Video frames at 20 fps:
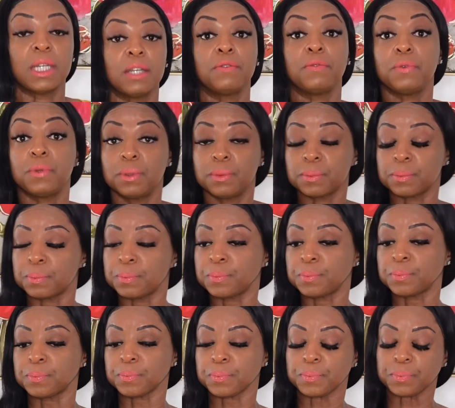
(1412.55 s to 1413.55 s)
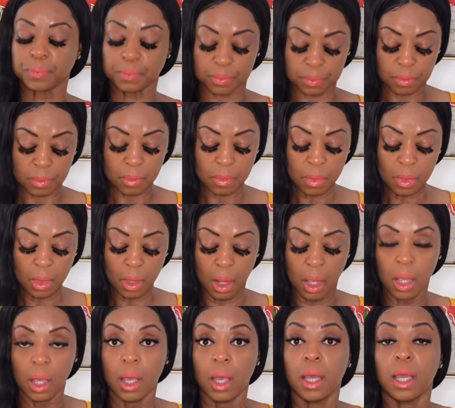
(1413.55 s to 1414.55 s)

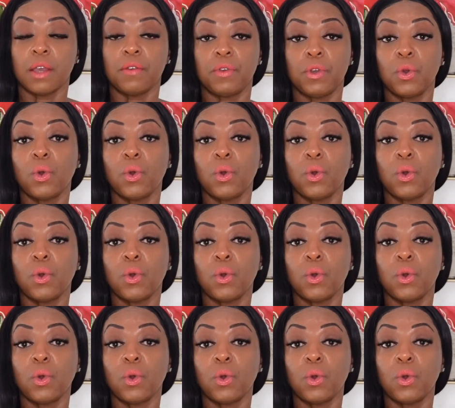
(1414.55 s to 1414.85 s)
if